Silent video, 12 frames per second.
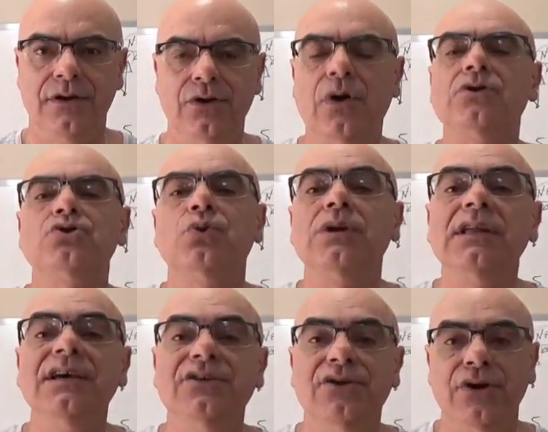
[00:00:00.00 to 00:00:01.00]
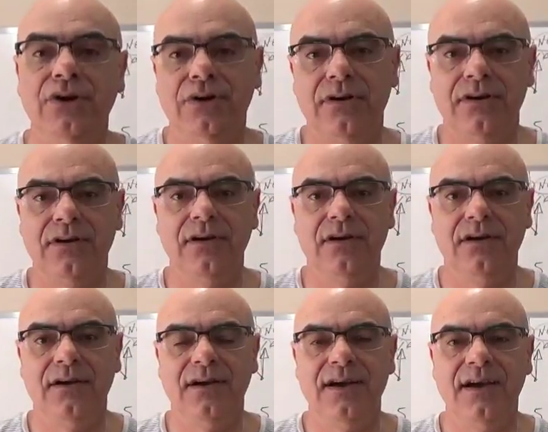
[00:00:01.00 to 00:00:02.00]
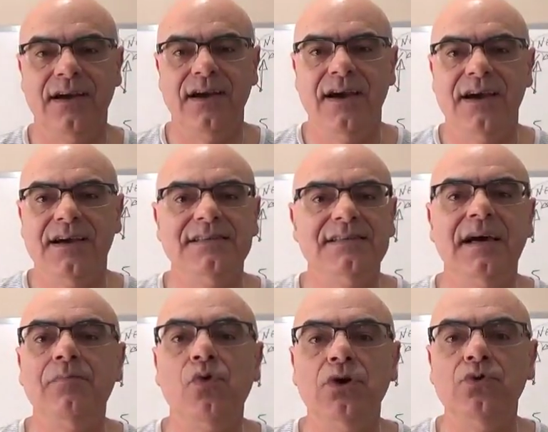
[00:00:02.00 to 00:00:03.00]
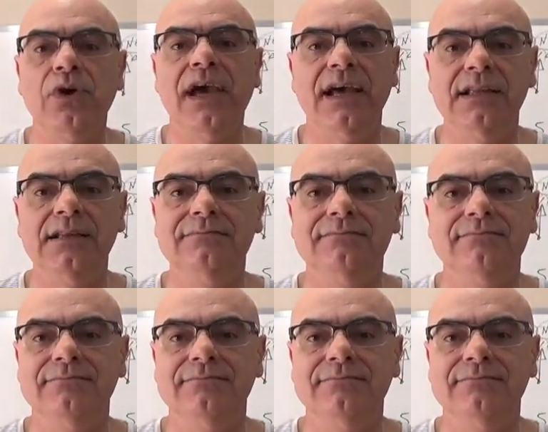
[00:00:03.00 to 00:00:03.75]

You're also a leader, someone who can